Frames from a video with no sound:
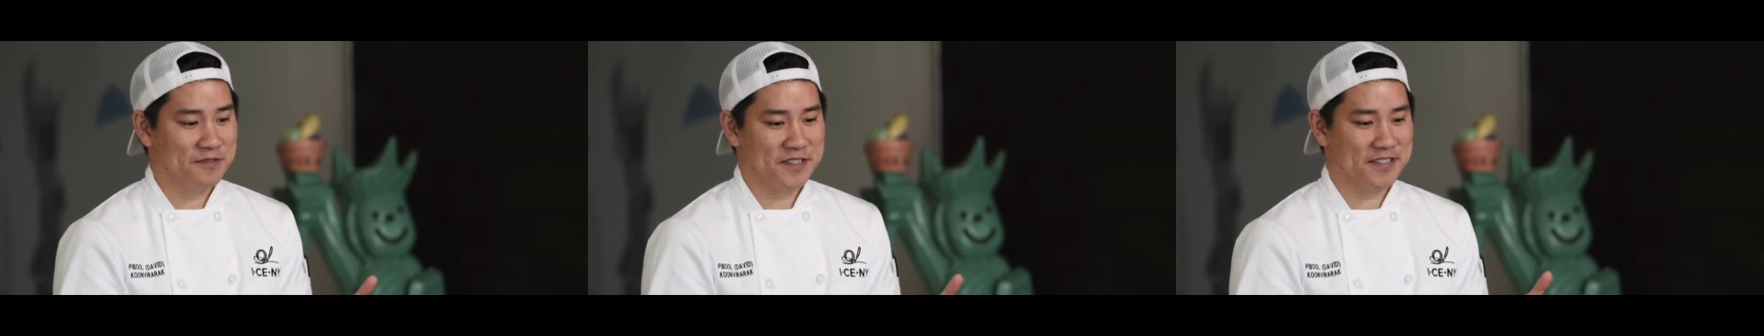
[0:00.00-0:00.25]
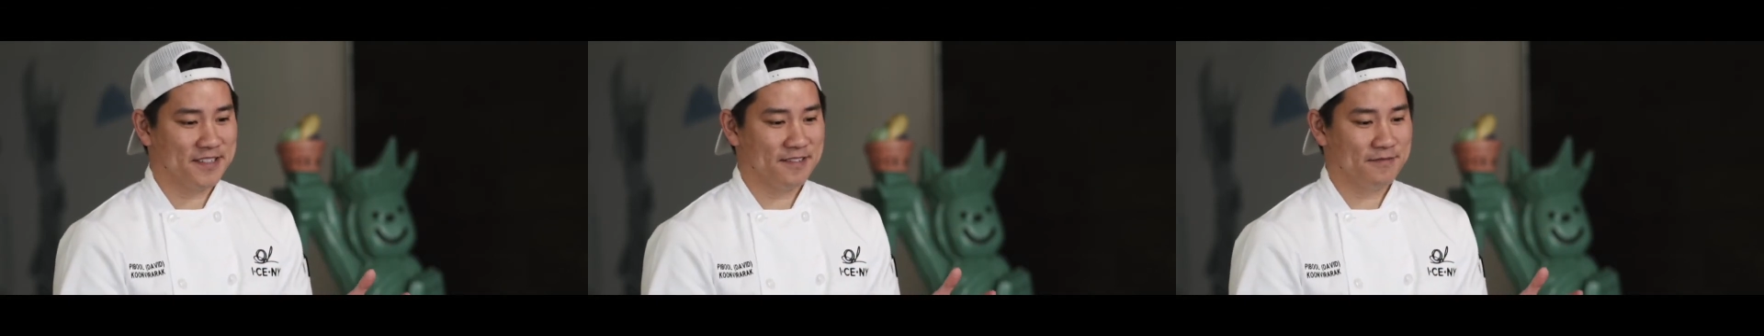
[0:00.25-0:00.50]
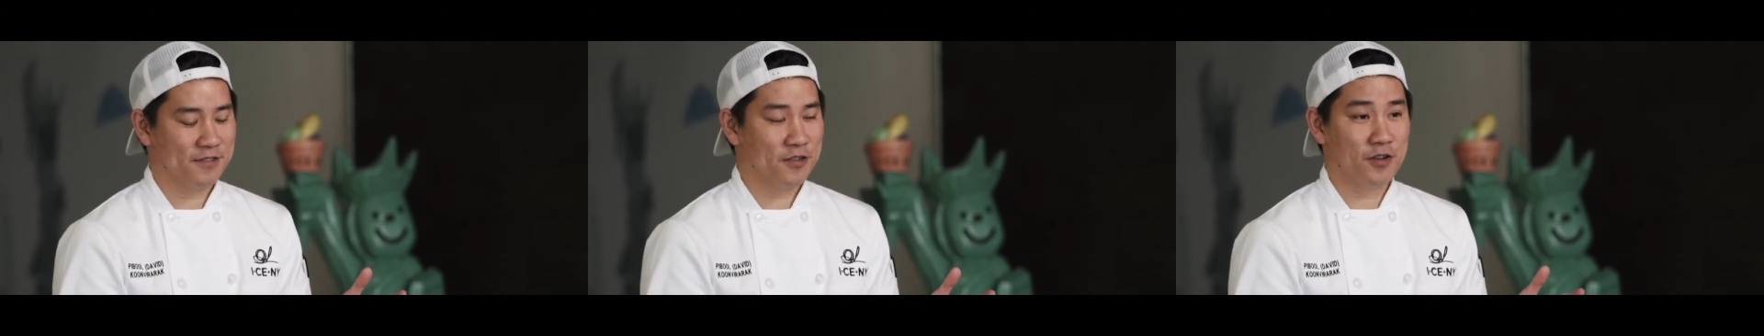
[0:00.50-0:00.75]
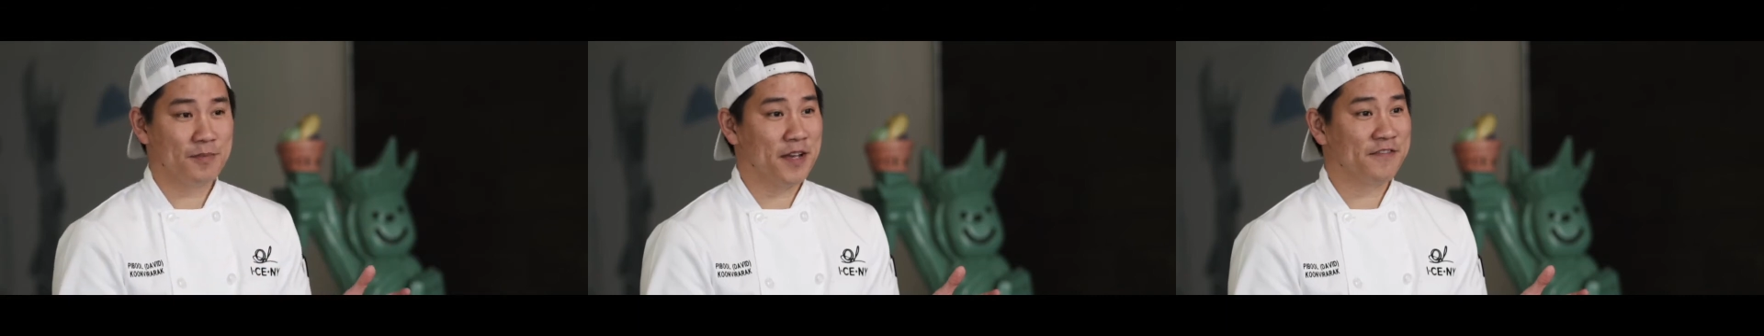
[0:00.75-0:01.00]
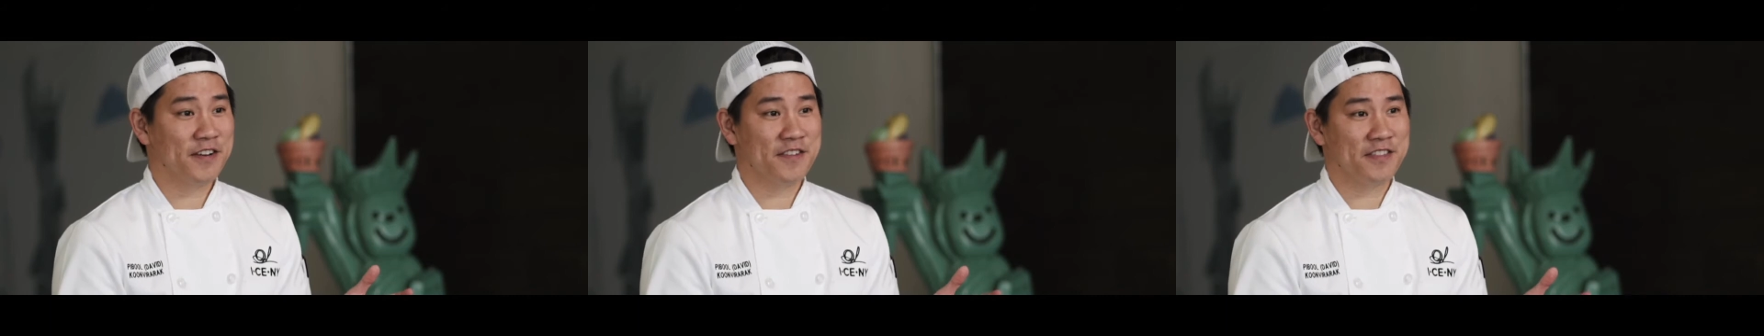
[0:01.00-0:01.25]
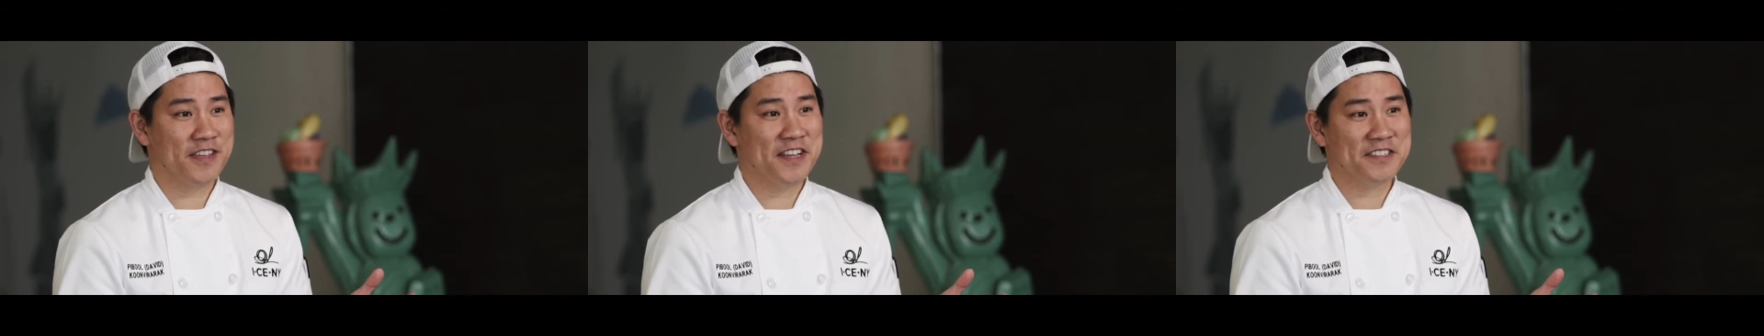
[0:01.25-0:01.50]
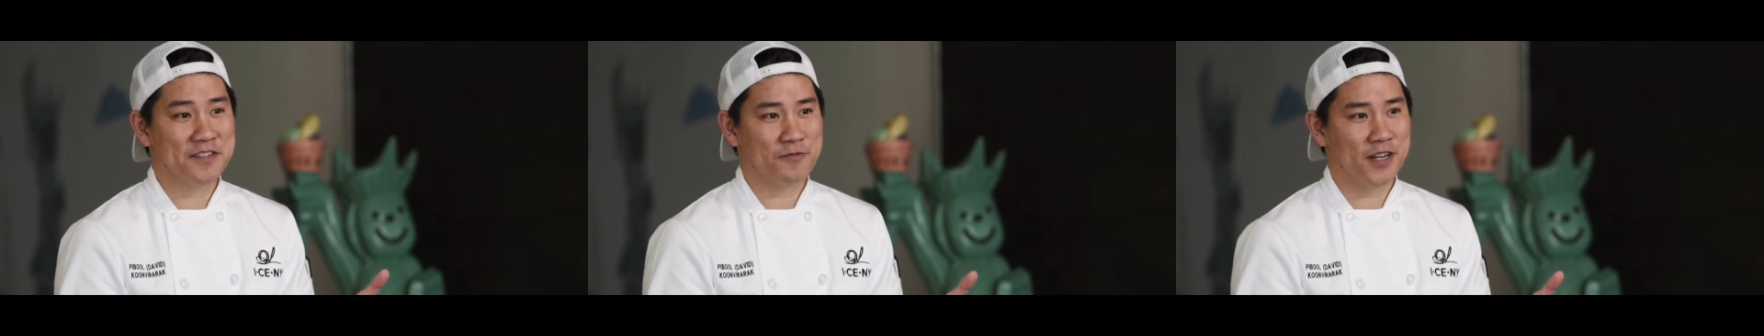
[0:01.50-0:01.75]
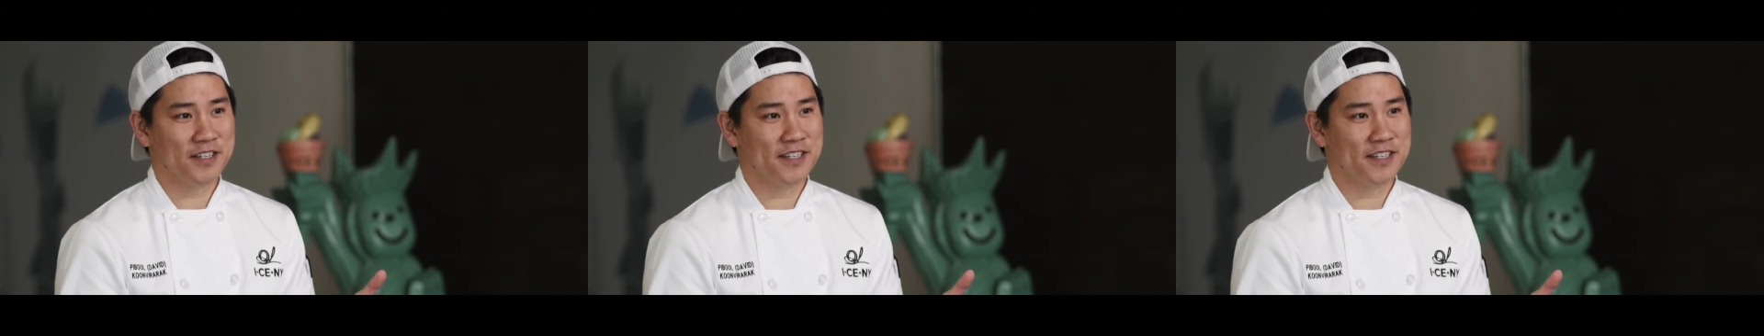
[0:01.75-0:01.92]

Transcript: It was two of my favorite things in one